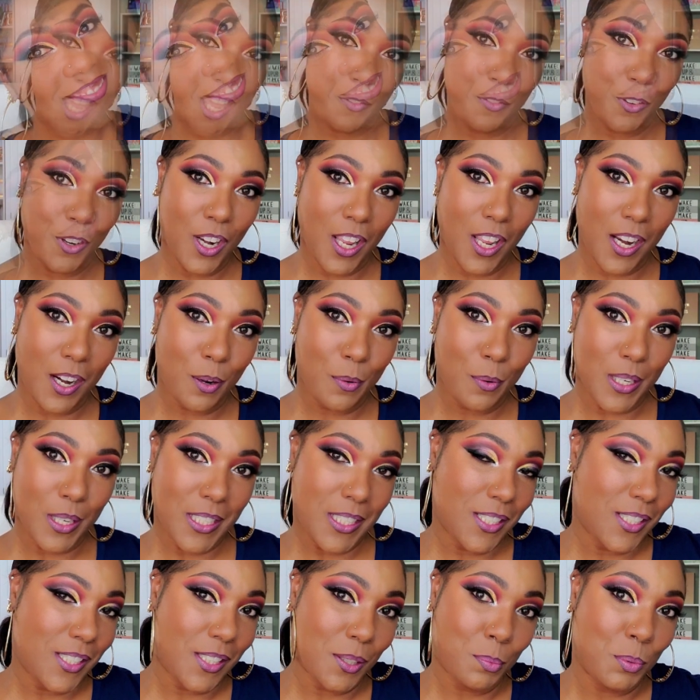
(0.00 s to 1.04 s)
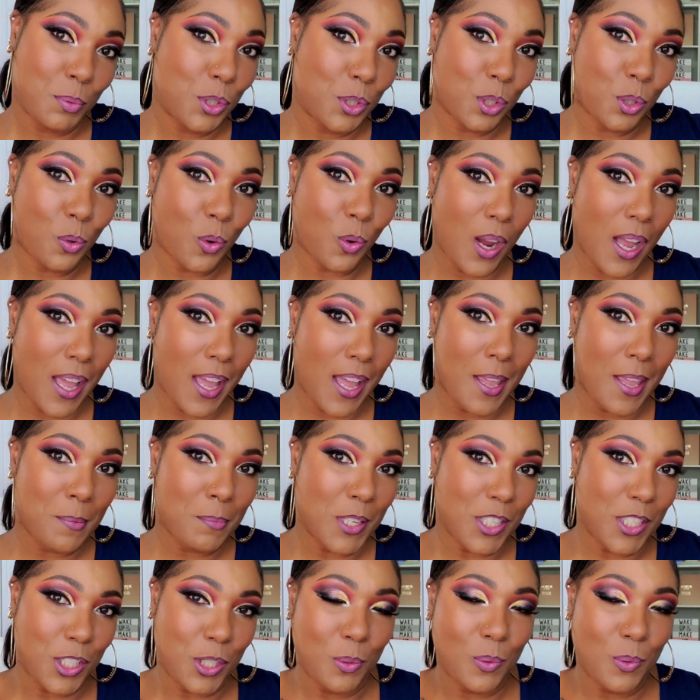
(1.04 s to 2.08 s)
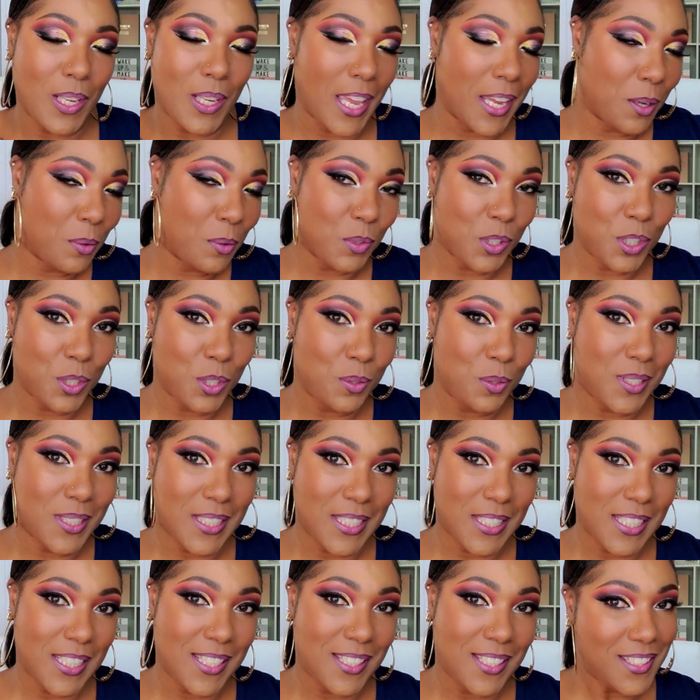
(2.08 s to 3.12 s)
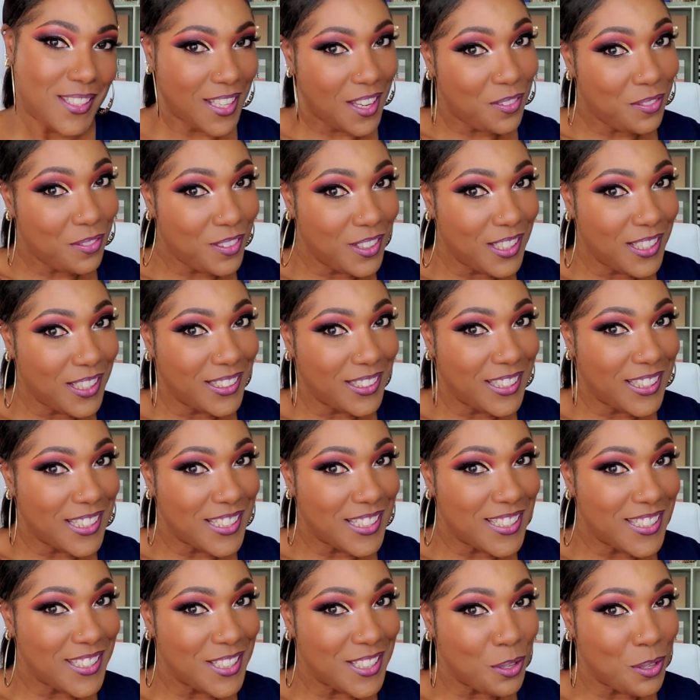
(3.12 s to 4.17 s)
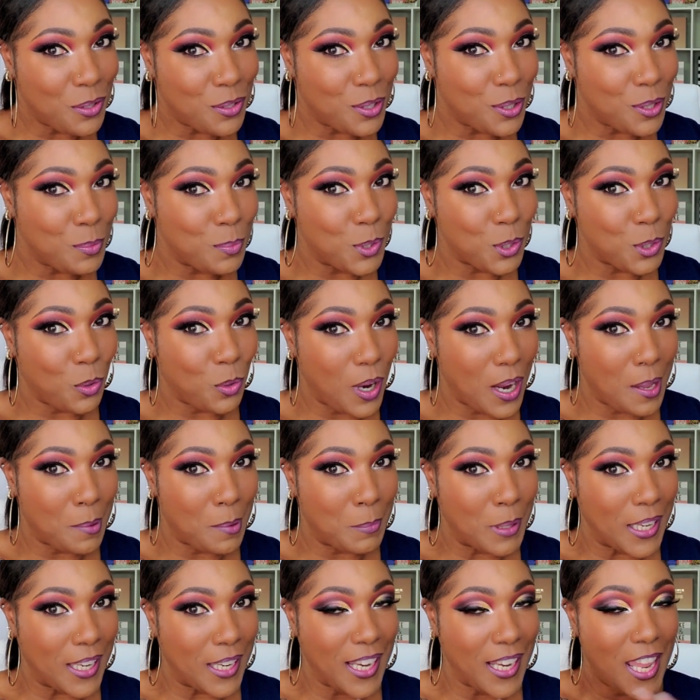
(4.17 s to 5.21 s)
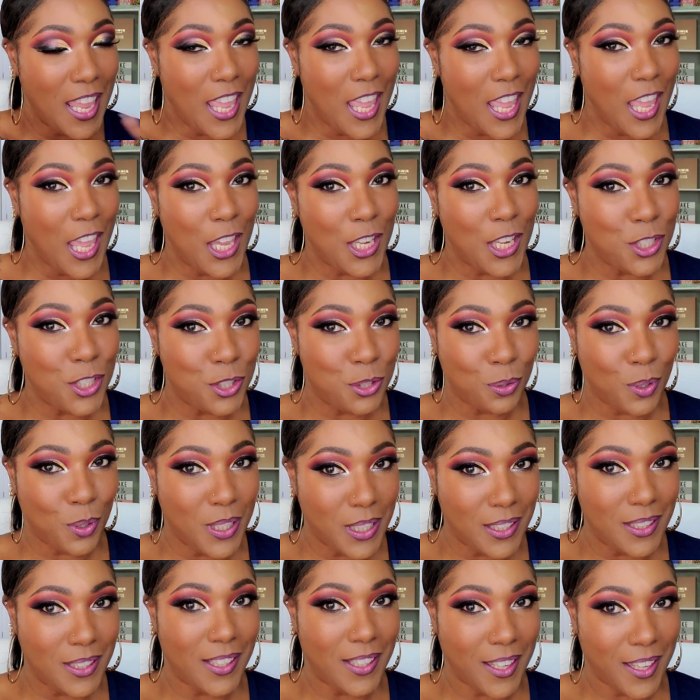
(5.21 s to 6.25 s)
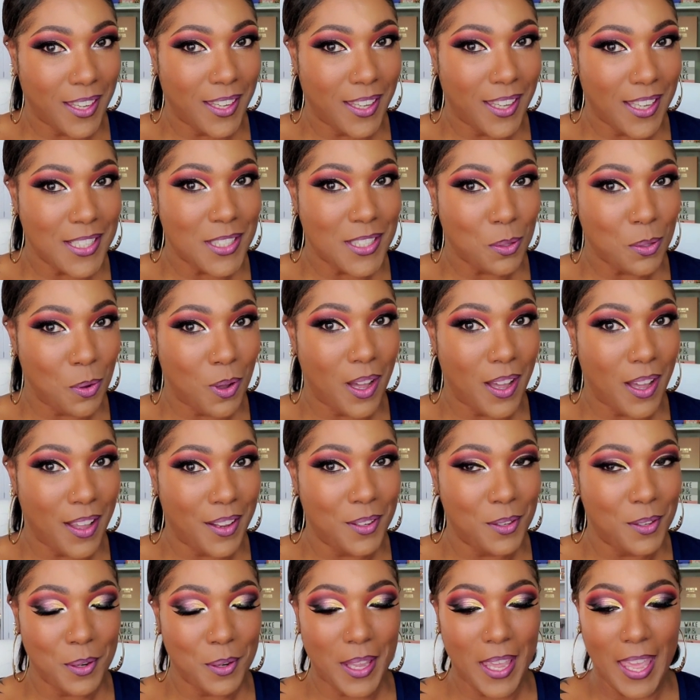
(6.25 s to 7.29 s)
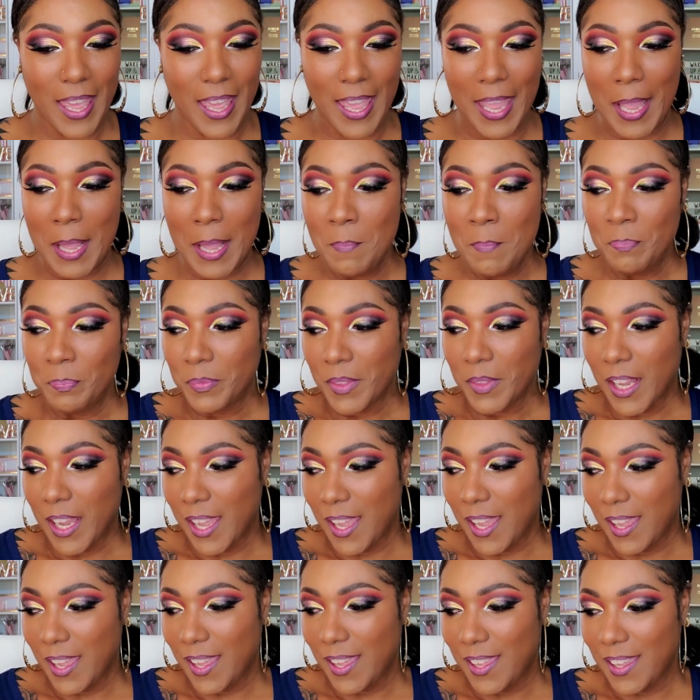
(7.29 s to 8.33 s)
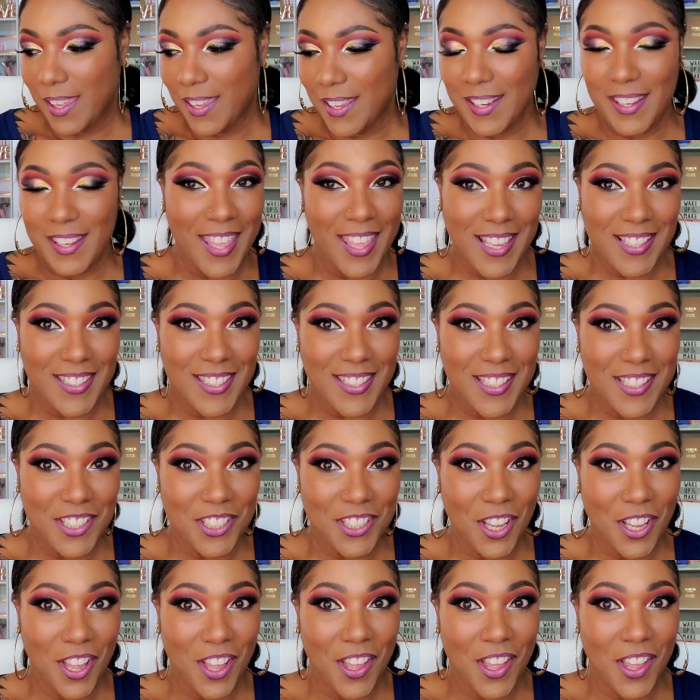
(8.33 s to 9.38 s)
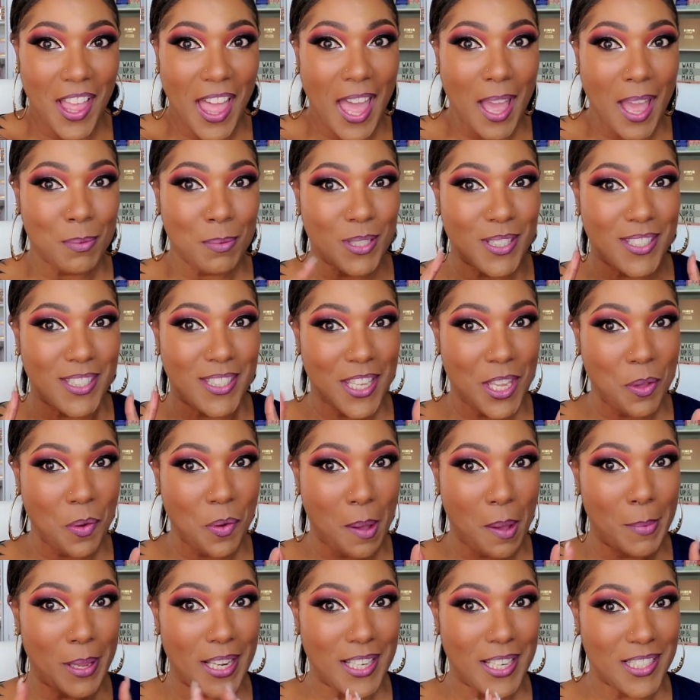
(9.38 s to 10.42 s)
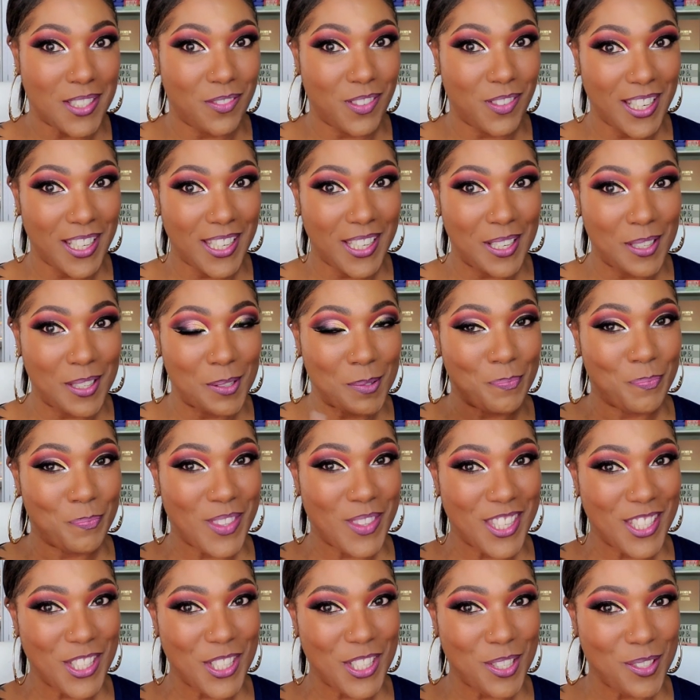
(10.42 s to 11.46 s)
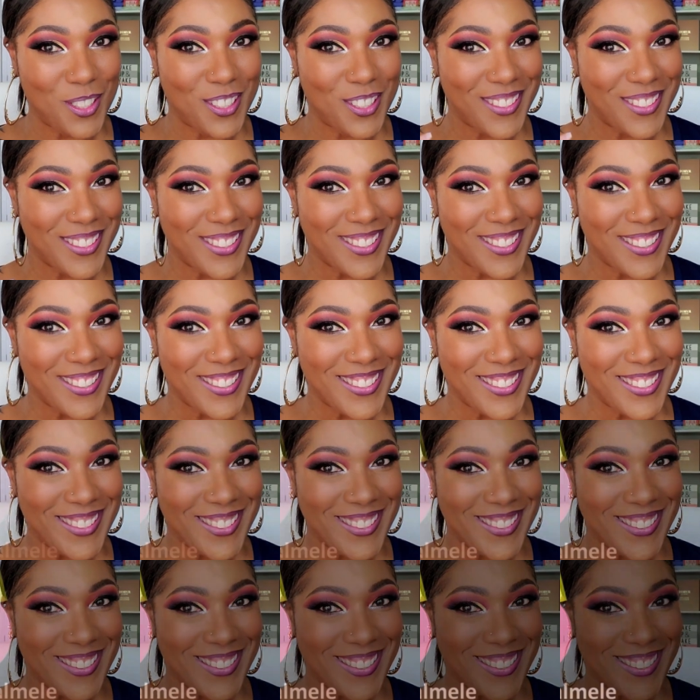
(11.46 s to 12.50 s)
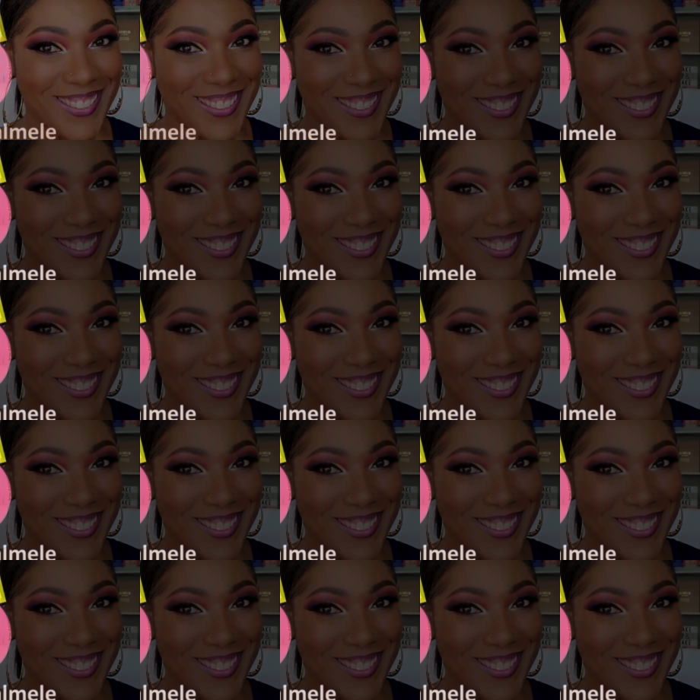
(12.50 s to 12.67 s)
If you're not already subscribed and you like what you see, definitely consider subscribing and joining the KK Squad, okay? And that's it, y'all. I will see you on my next video. Doodles!